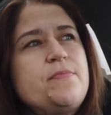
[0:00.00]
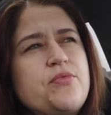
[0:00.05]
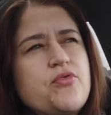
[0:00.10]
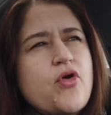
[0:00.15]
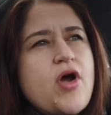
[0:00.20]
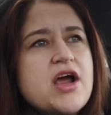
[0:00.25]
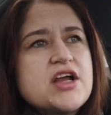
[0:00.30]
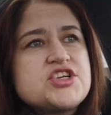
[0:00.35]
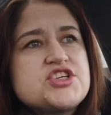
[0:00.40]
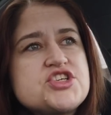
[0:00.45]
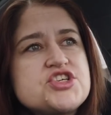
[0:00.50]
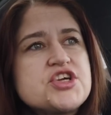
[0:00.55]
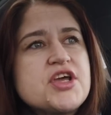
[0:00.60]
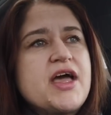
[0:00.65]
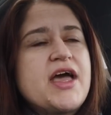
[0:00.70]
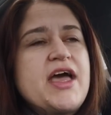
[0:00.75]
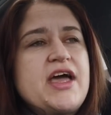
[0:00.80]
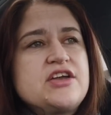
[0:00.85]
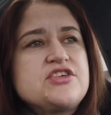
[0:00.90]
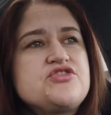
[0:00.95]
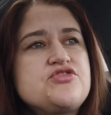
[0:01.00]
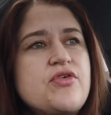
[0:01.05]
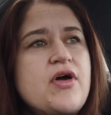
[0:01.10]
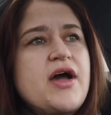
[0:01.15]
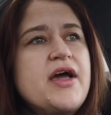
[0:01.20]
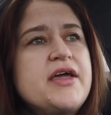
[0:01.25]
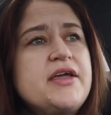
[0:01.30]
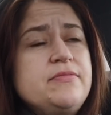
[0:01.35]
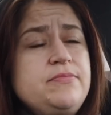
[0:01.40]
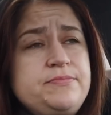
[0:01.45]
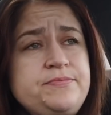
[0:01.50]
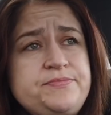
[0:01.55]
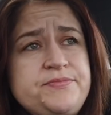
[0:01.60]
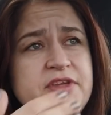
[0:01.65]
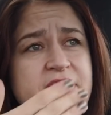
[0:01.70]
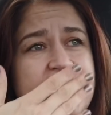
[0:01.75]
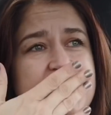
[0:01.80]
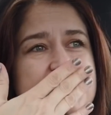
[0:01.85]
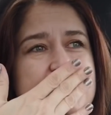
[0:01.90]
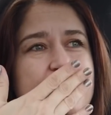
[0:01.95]
brush hair
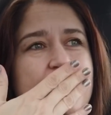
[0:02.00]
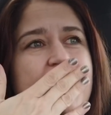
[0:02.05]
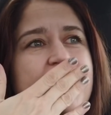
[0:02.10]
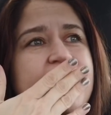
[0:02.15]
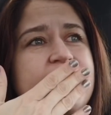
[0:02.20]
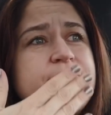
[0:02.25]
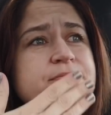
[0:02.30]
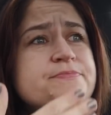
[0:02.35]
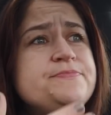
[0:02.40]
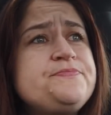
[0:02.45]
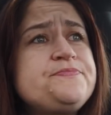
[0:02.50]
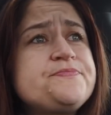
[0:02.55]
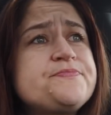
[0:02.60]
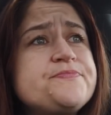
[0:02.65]
dryer.